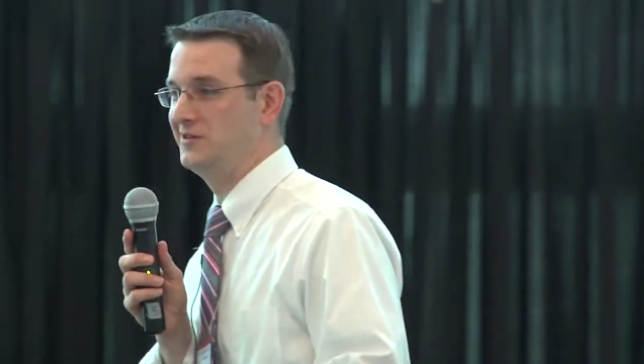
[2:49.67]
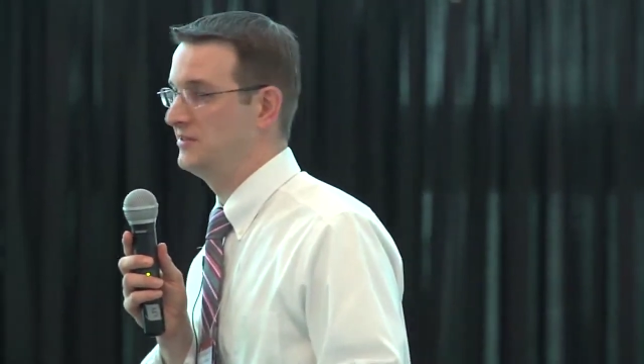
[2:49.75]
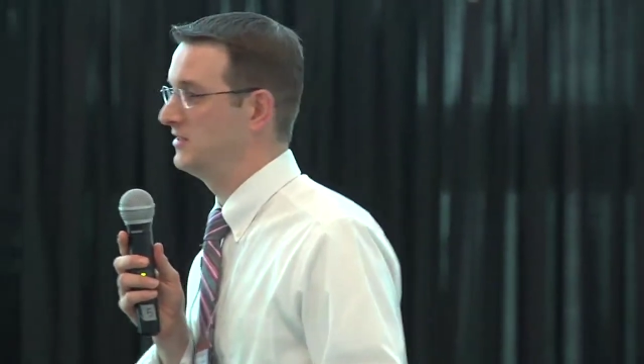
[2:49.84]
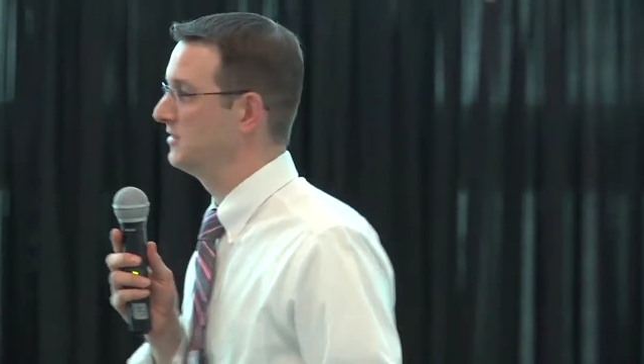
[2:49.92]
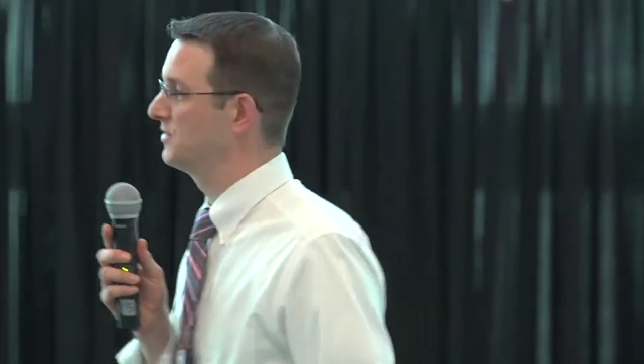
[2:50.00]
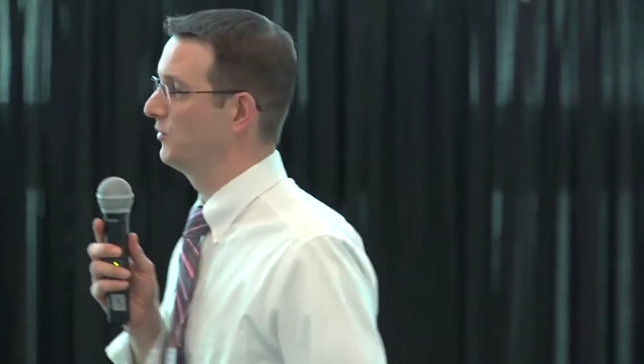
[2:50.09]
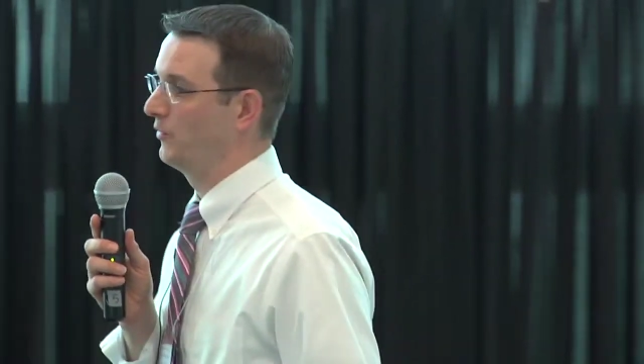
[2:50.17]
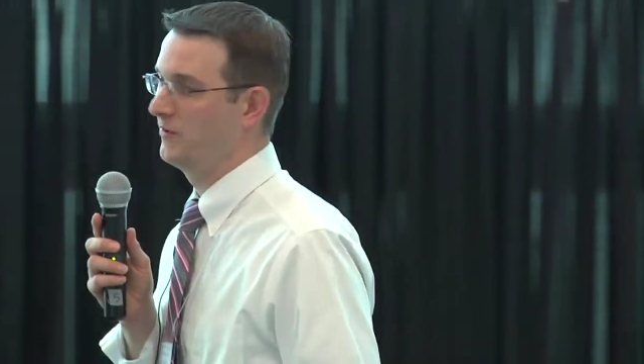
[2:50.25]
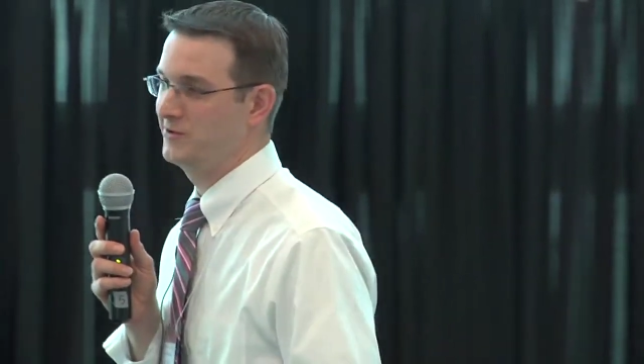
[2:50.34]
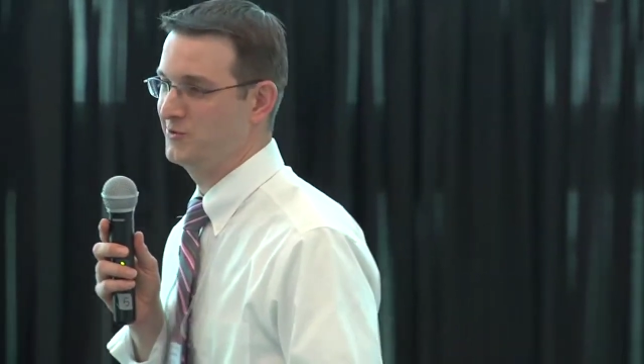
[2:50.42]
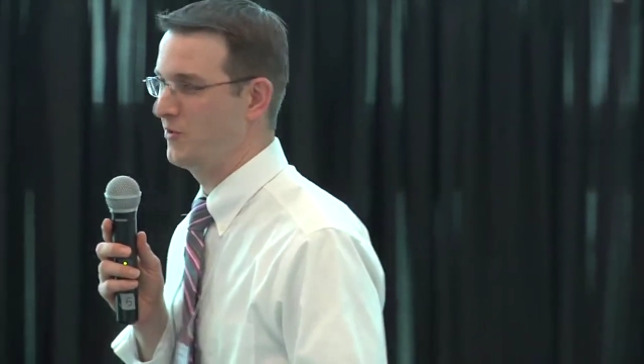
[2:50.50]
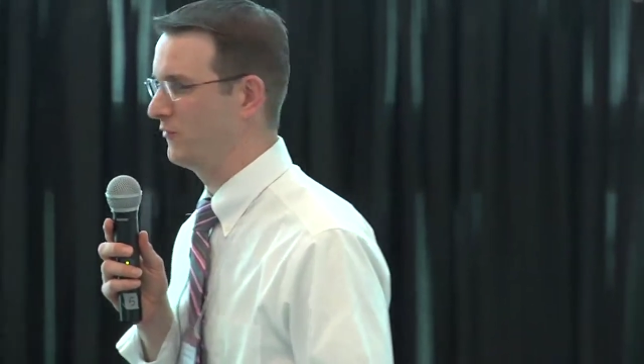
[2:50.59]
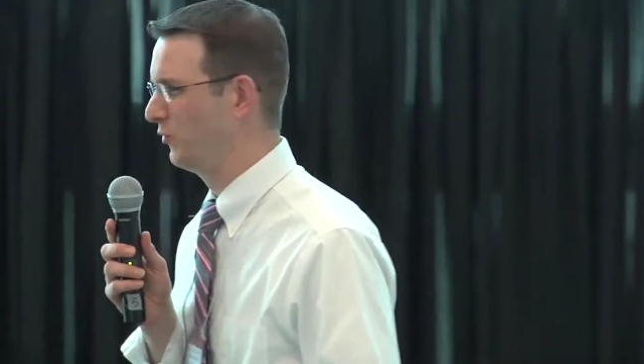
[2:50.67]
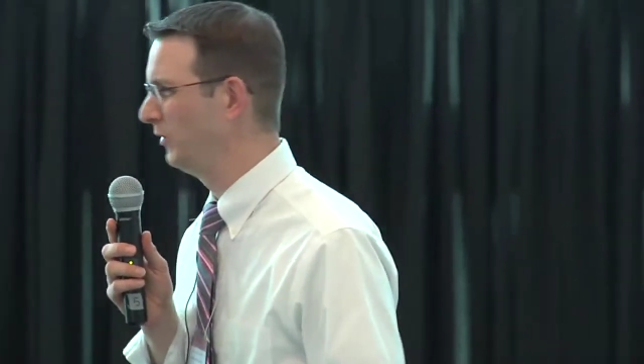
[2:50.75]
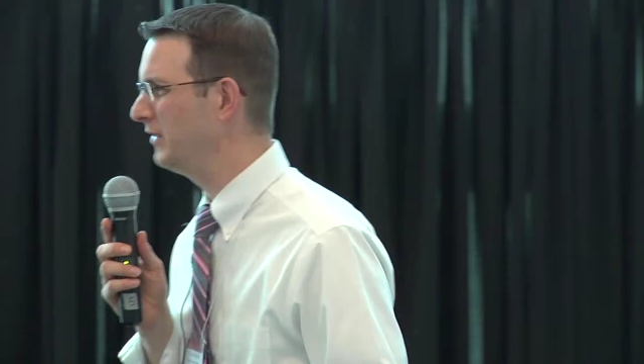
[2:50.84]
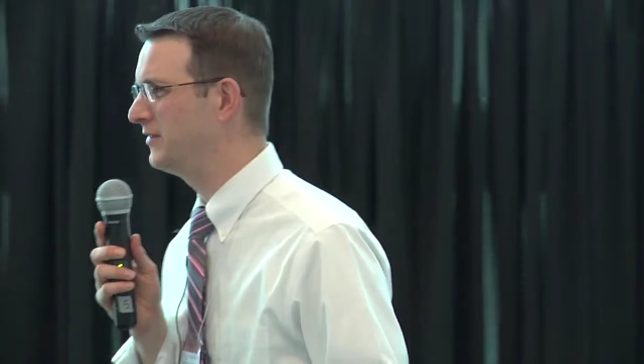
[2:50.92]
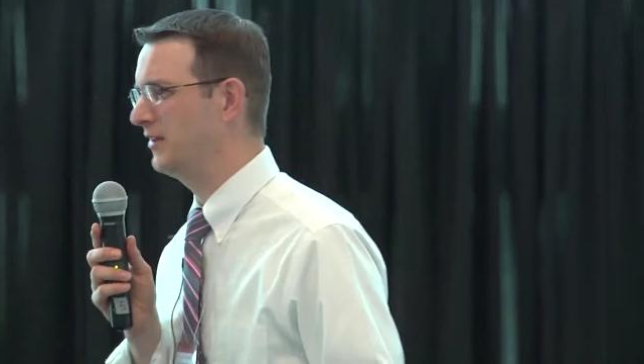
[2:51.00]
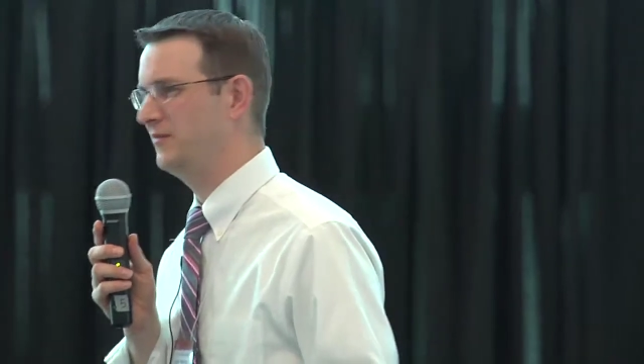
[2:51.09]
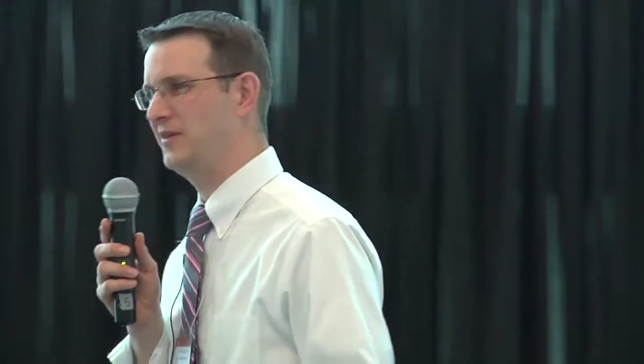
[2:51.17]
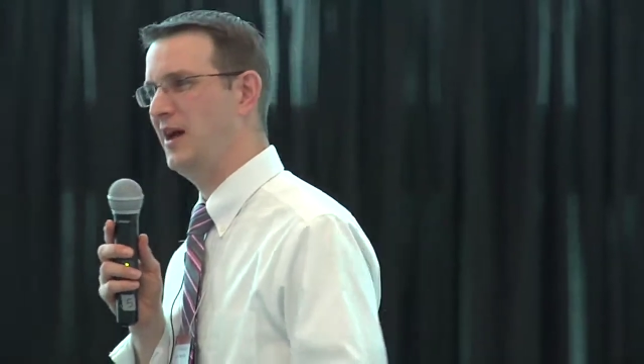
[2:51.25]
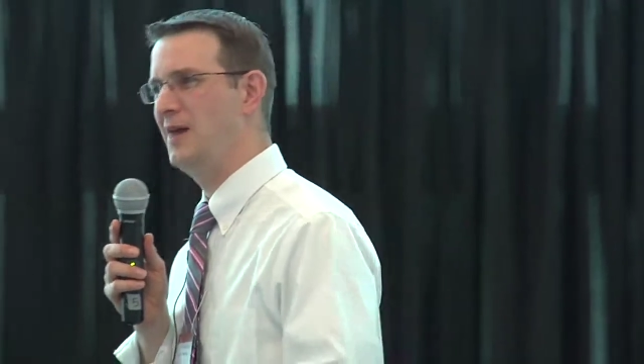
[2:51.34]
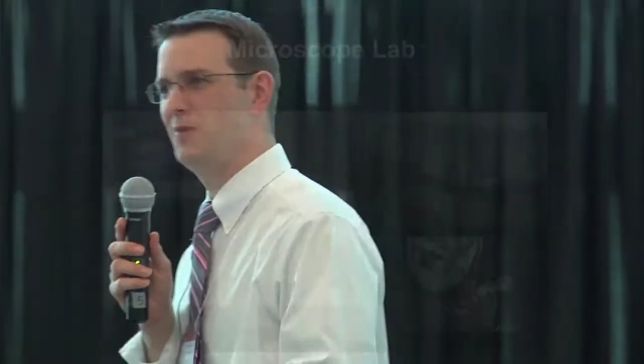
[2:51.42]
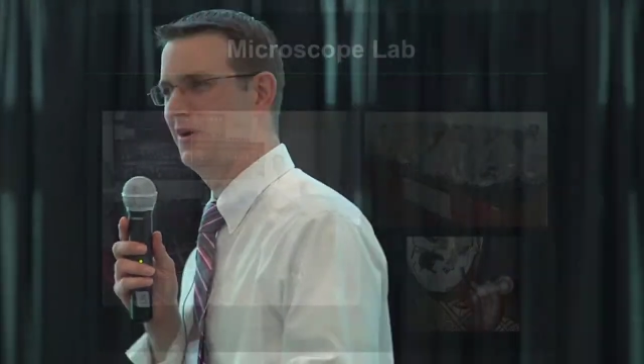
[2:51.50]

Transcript: She says, so we just we have a really tough time.